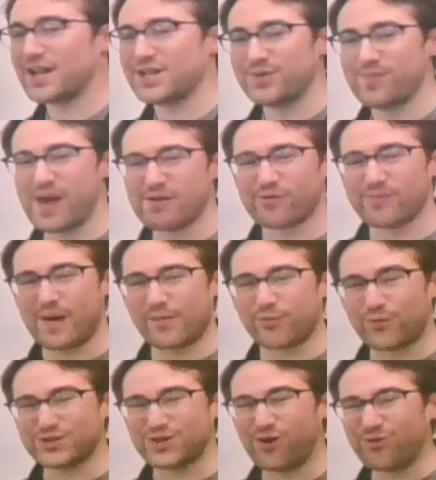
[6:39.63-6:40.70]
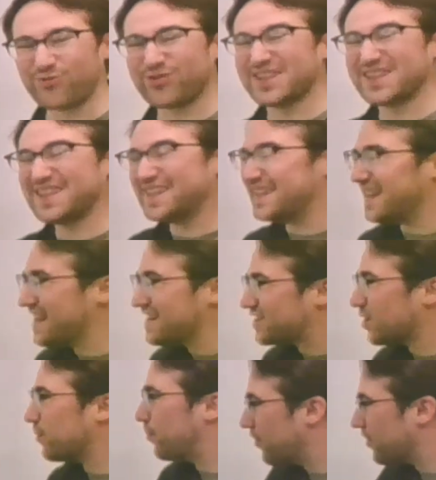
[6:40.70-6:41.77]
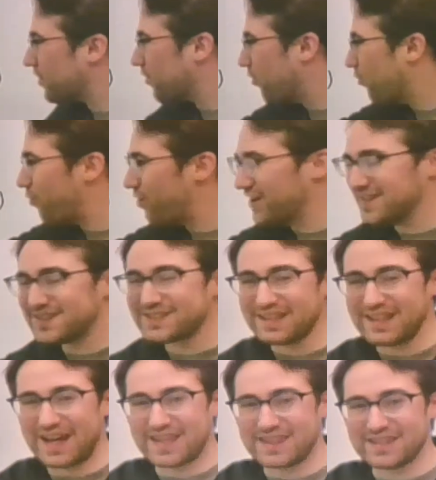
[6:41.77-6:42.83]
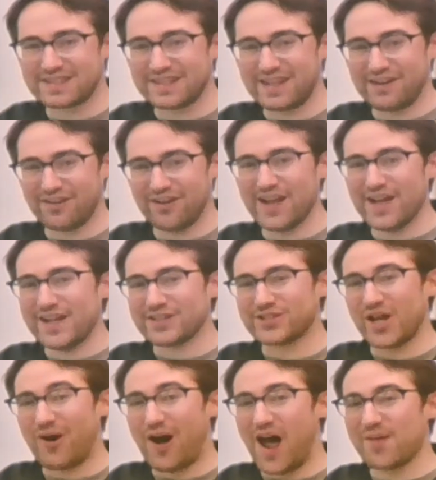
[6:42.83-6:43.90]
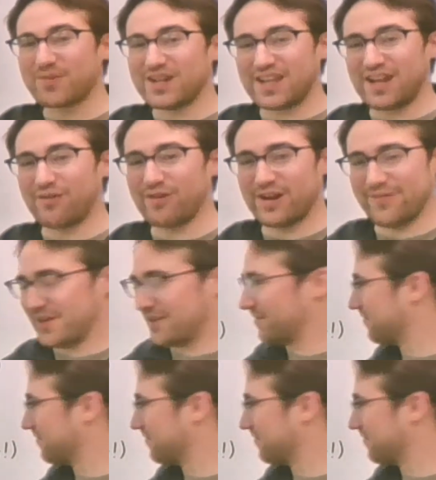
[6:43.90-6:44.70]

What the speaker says: you may remember we don't really need to put 1s like this here, so I'm going to get rid of it.